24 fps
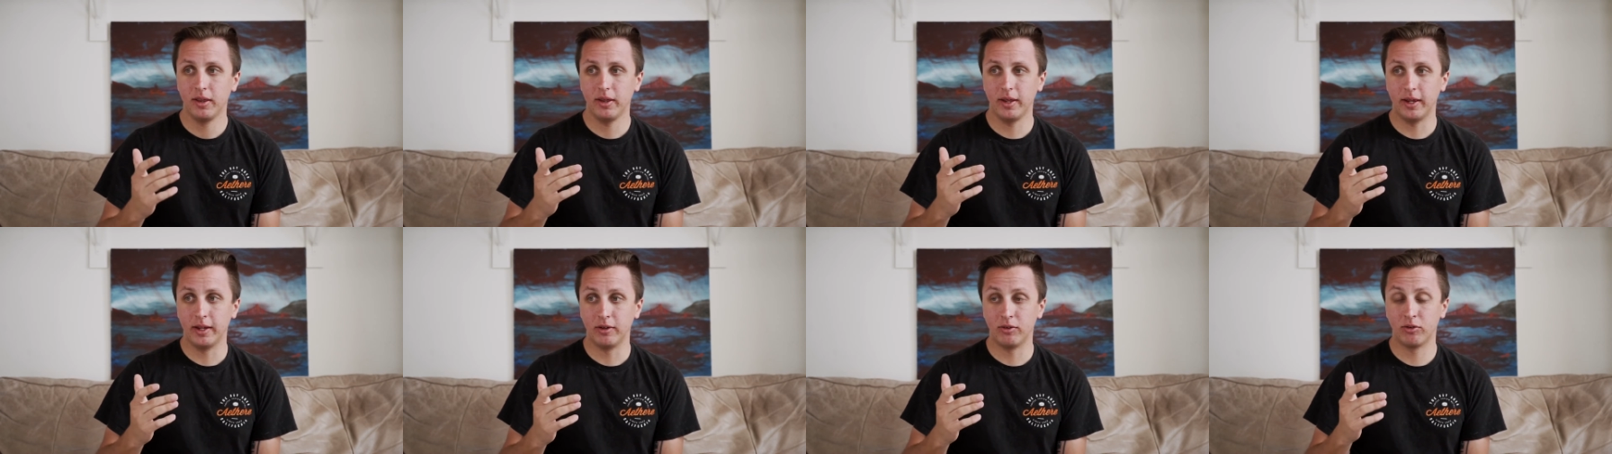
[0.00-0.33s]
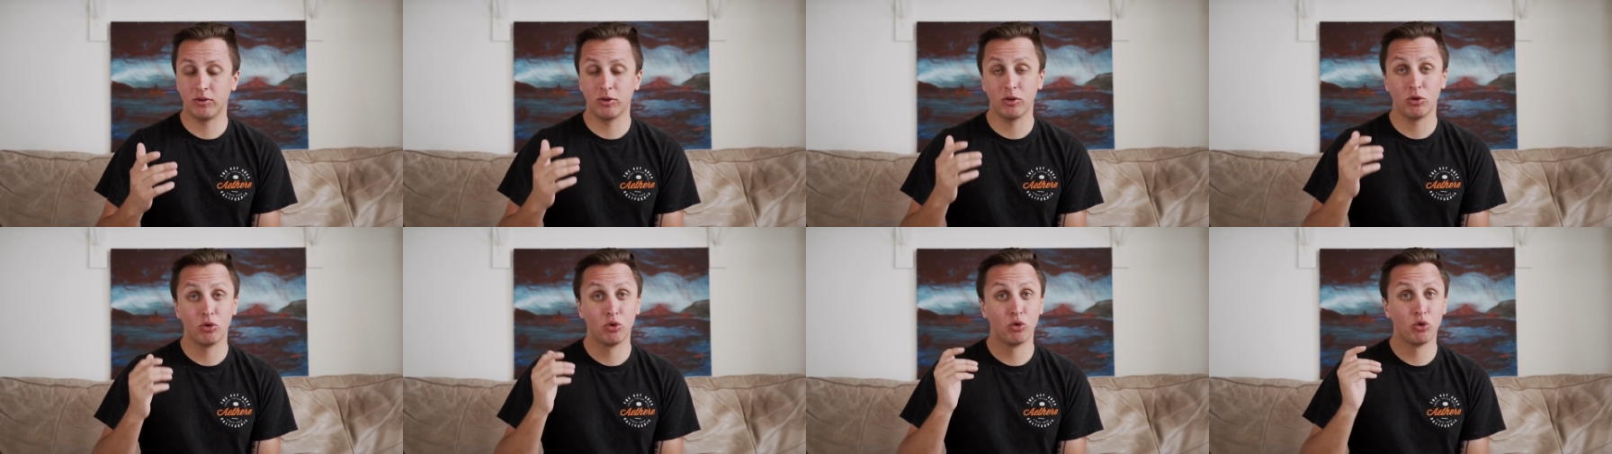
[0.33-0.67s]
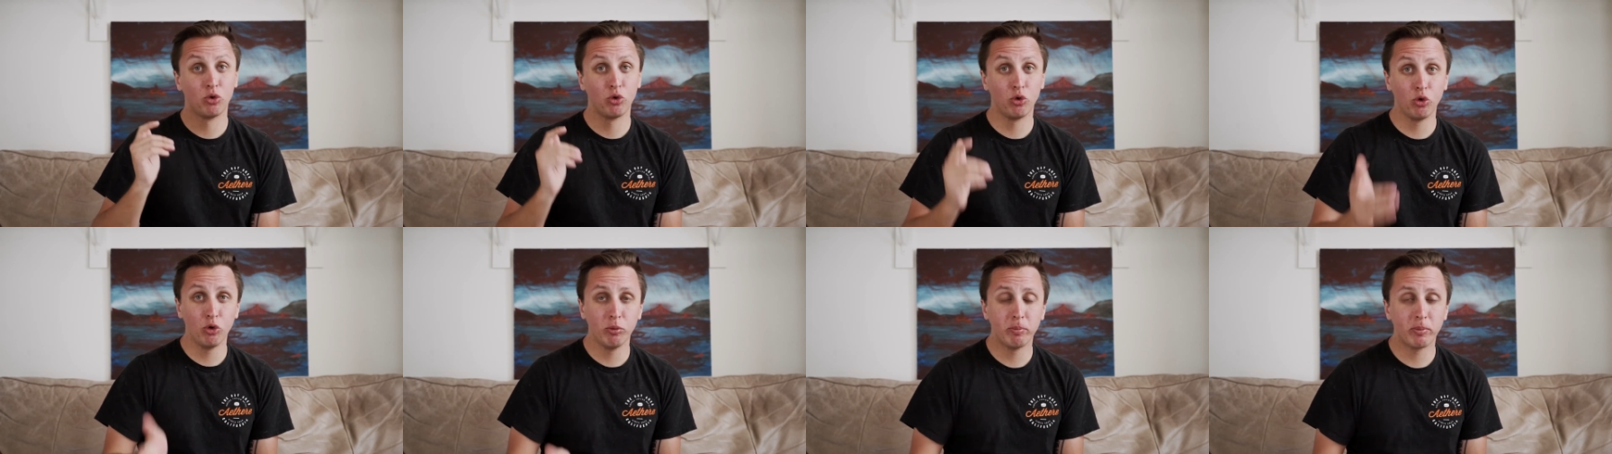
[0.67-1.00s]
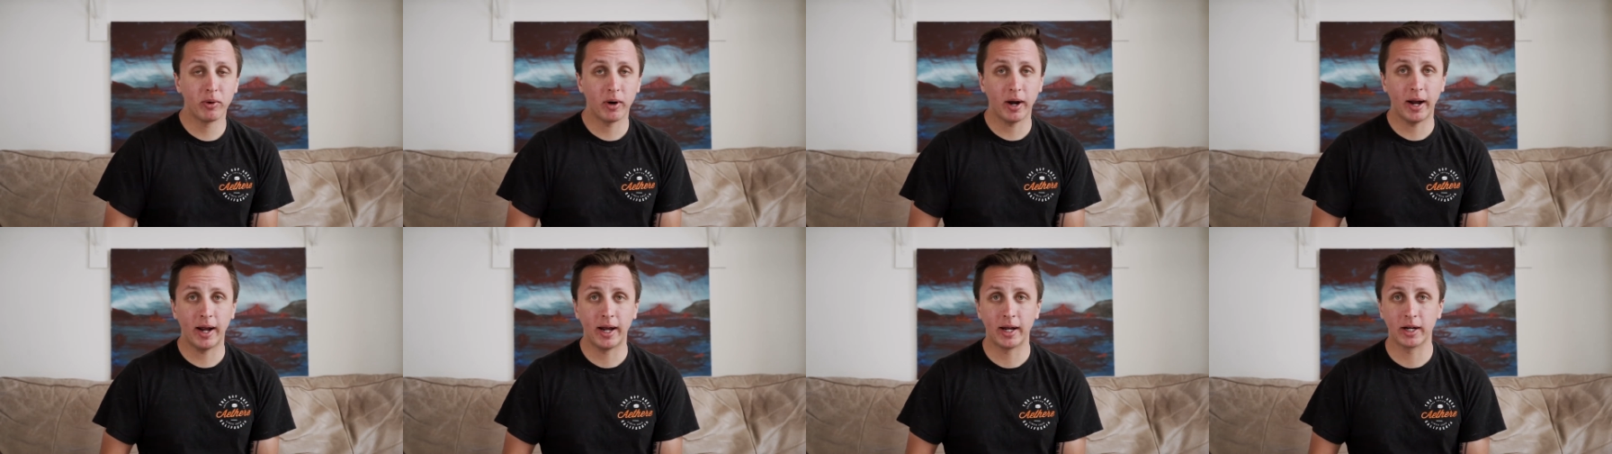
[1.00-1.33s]
it's
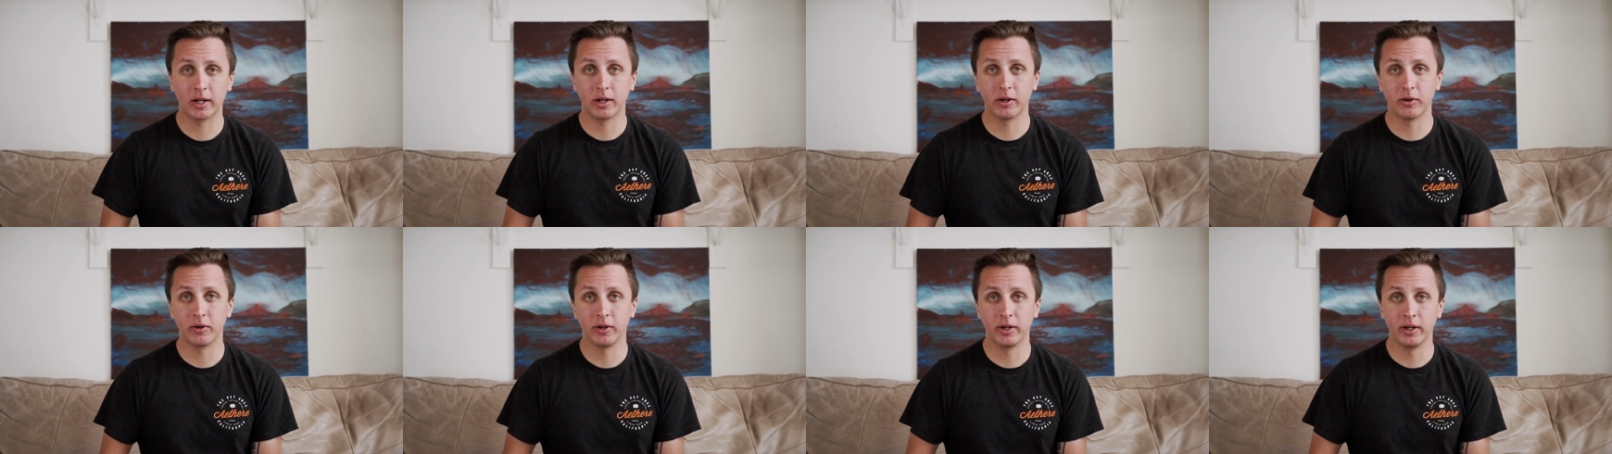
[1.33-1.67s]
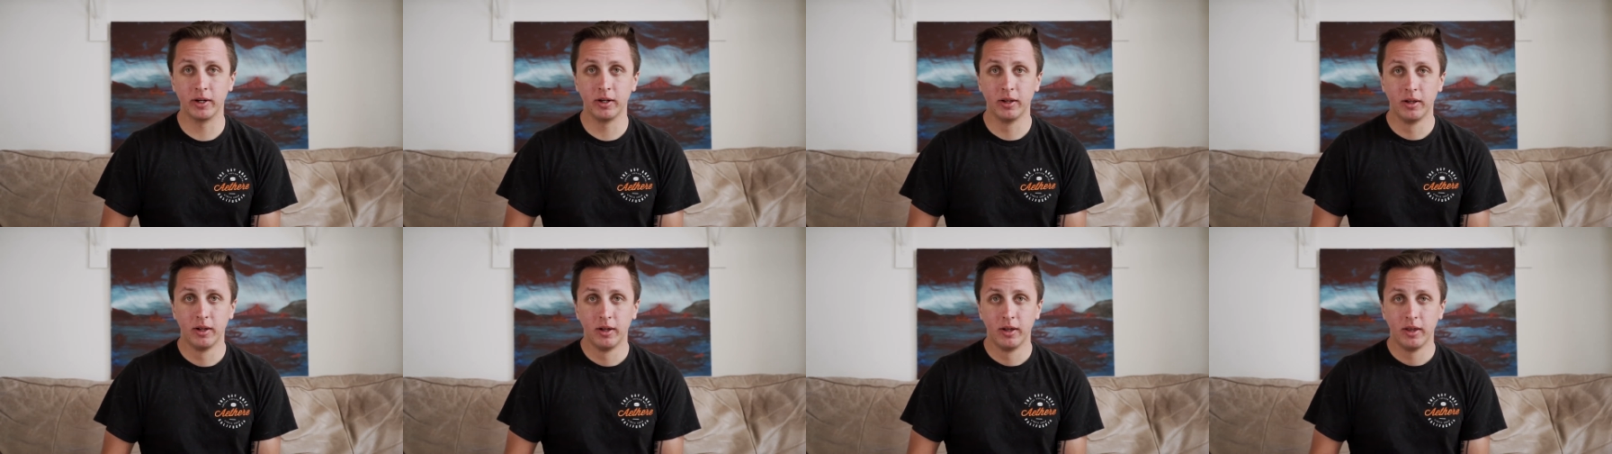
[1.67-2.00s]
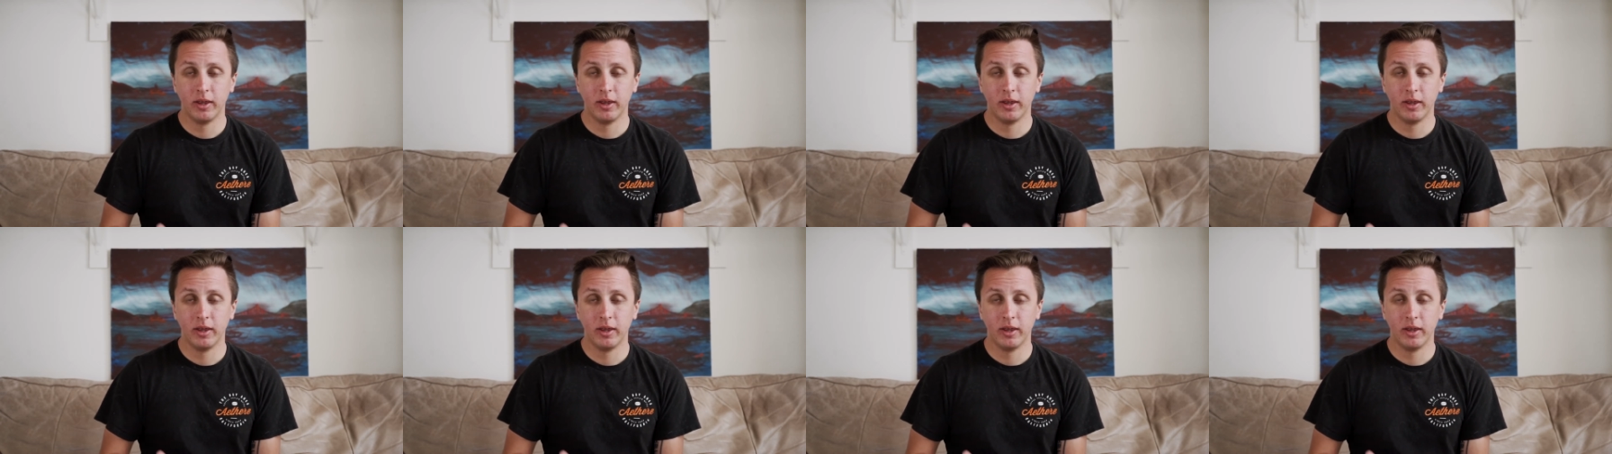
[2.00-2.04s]
super accurate.